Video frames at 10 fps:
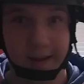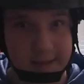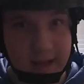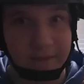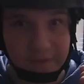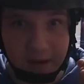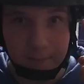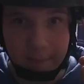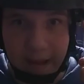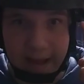it's got
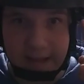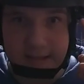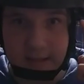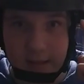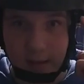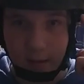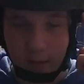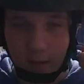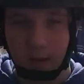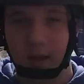freaking pads in
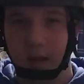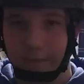here, and